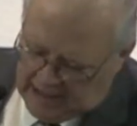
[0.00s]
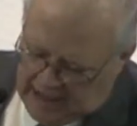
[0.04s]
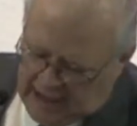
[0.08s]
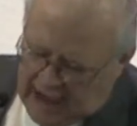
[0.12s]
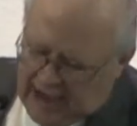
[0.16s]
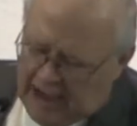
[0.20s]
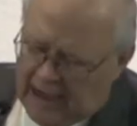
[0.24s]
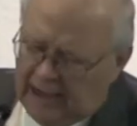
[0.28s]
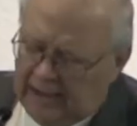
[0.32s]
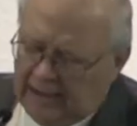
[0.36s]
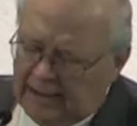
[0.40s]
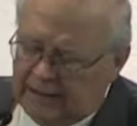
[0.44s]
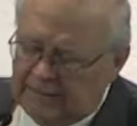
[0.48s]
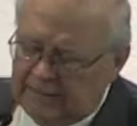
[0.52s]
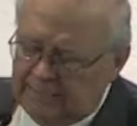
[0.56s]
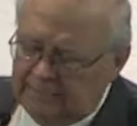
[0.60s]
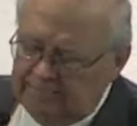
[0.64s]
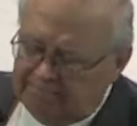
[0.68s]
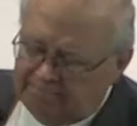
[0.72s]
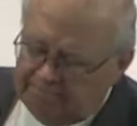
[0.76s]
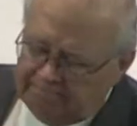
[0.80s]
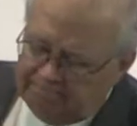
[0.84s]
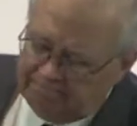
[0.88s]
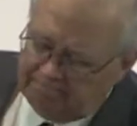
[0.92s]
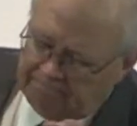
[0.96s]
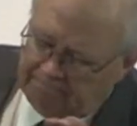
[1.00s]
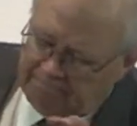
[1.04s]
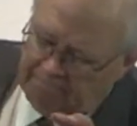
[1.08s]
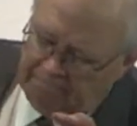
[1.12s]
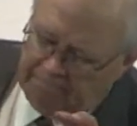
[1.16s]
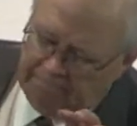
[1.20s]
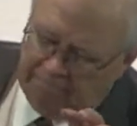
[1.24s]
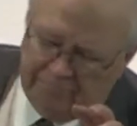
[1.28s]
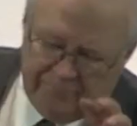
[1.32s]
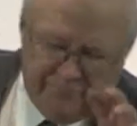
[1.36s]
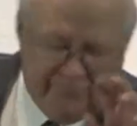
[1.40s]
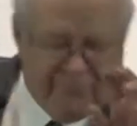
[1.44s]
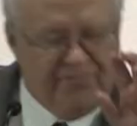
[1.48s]
Uh,
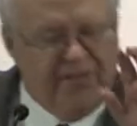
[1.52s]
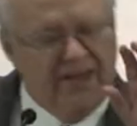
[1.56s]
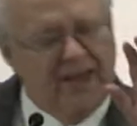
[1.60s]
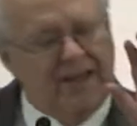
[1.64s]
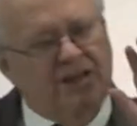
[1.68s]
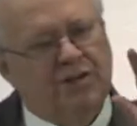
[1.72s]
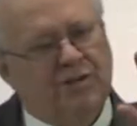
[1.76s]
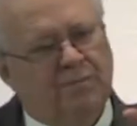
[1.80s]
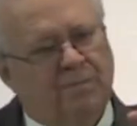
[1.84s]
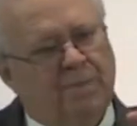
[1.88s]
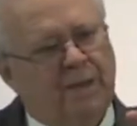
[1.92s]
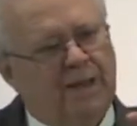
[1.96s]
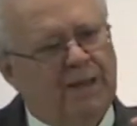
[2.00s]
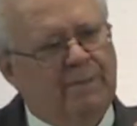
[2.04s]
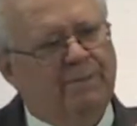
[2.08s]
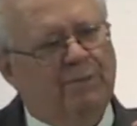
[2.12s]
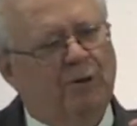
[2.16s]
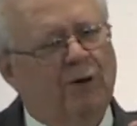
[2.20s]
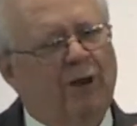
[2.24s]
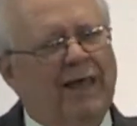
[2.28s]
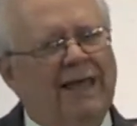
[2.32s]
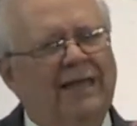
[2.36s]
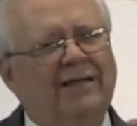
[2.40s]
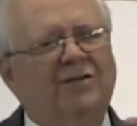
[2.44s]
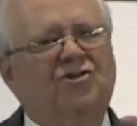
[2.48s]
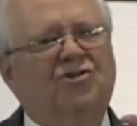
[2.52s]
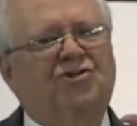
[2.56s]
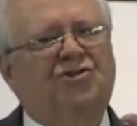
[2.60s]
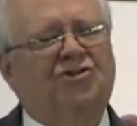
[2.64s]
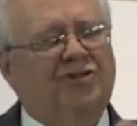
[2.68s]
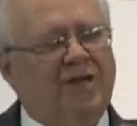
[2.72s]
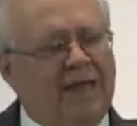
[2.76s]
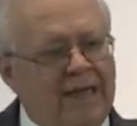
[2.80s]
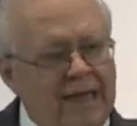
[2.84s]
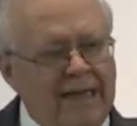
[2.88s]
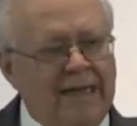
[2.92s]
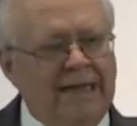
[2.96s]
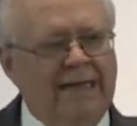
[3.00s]
these people had
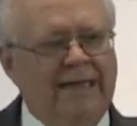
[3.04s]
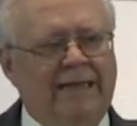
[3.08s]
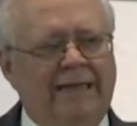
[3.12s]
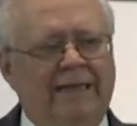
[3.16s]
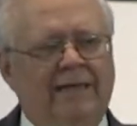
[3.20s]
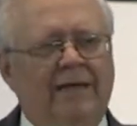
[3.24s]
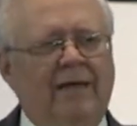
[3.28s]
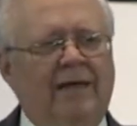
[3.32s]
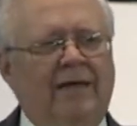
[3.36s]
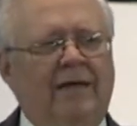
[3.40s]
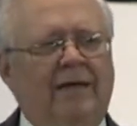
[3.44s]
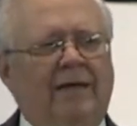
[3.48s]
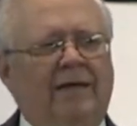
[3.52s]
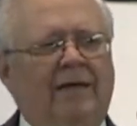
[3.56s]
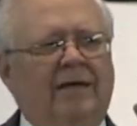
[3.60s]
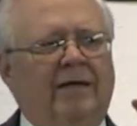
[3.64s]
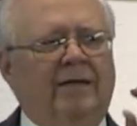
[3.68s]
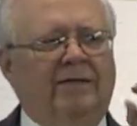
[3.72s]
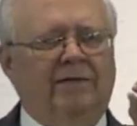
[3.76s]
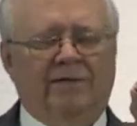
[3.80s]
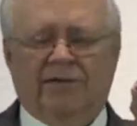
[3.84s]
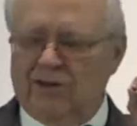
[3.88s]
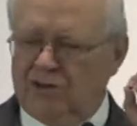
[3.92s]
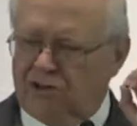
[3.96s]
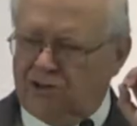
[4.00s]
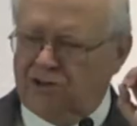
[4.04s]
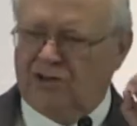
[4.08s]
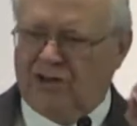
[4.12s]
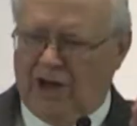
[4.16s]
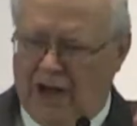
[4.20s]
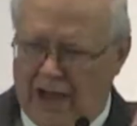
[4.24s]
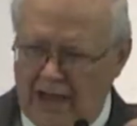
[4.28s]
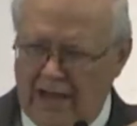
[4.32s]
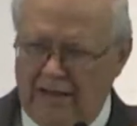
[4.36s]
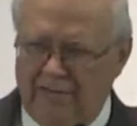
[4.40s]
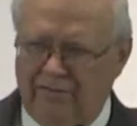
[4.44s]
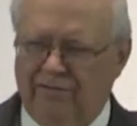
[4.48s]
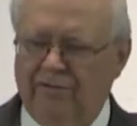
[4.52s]
seen the
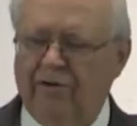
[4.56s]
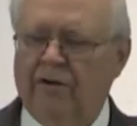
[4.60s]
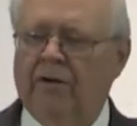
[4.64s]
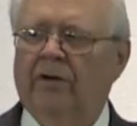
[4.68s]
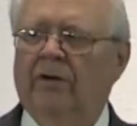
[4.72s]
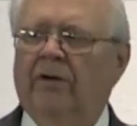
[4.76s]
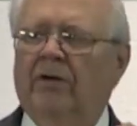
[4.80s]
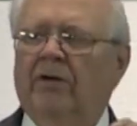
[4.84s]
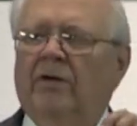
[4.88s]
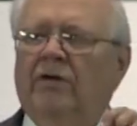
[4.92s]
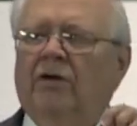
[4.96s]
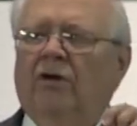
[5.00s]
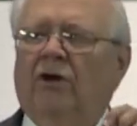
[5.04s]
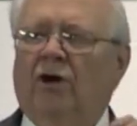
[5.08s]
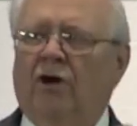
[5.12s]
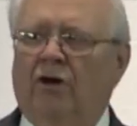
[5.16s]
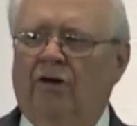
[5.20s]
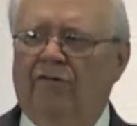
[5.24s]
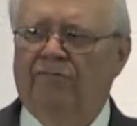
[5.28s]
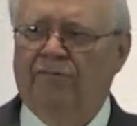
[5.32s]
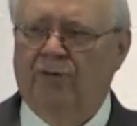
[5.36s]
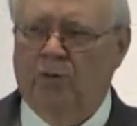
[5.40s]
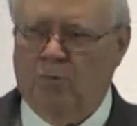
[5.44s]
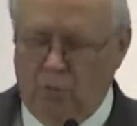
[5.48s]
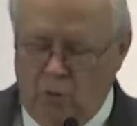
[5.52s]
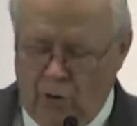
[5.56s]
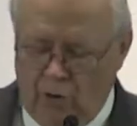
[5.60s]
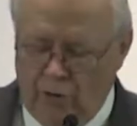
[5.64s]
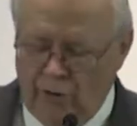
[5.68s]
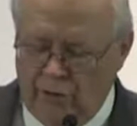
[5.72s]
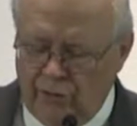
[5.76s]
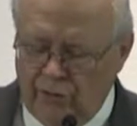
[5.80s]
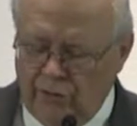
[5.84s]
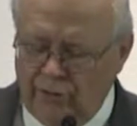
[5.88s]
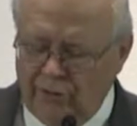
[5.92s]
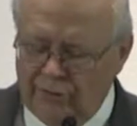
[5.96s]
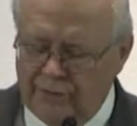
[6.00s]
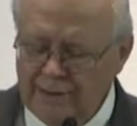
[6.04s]
Savior of the
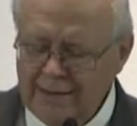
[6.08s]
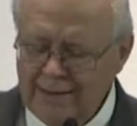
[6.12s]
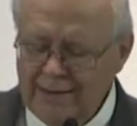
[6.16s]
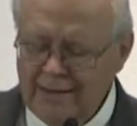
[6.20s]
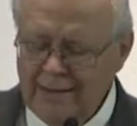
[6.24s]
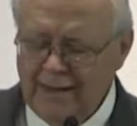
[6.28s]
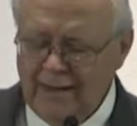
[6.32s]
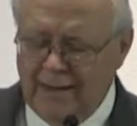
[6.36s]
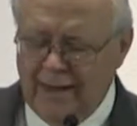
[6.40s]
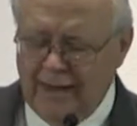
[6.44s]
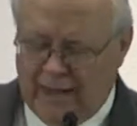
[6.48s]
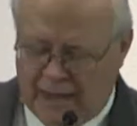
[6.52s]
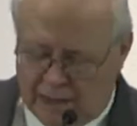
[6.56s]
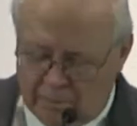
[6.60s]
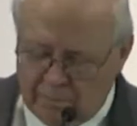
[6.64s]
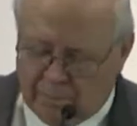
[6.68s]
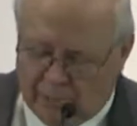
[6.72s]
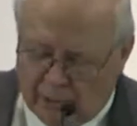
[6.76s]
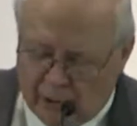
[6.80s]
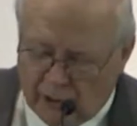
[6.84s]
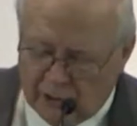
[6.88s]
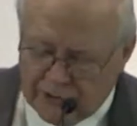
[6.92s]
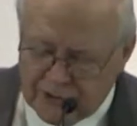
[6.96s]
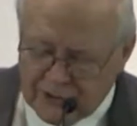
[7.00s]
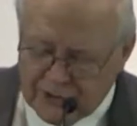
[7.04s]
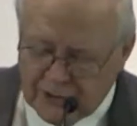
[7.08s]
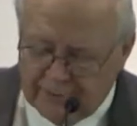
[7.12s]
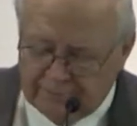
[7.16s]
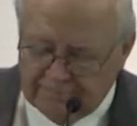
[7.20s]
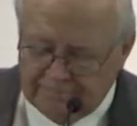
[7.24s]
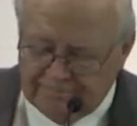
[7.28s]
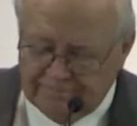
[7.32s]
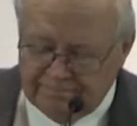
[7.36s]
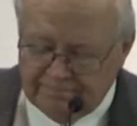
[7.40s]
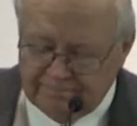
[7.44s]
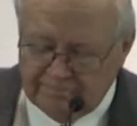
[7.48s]
world in person.